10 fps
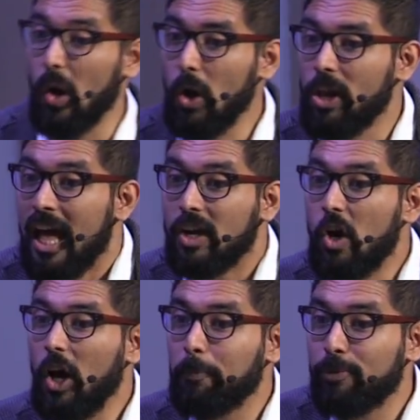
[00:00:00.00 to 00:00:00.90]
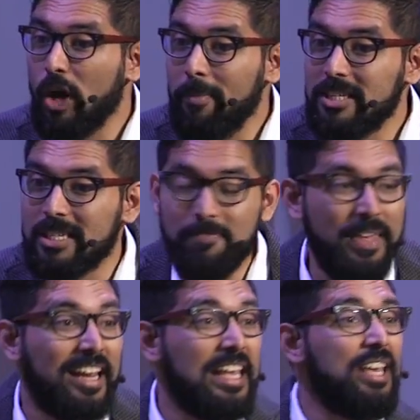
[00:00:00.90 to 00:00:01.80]
old, God promised him
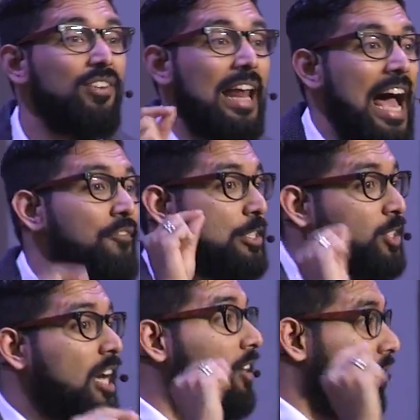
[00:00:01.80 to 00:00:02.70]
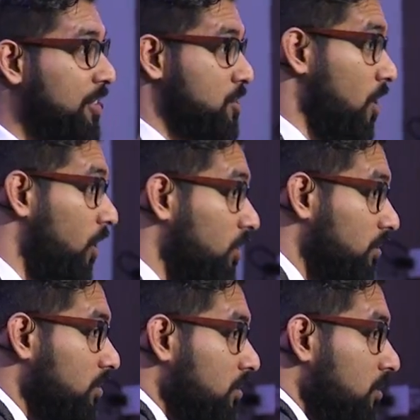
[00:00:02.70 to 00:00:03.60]
that he will have a son of his own.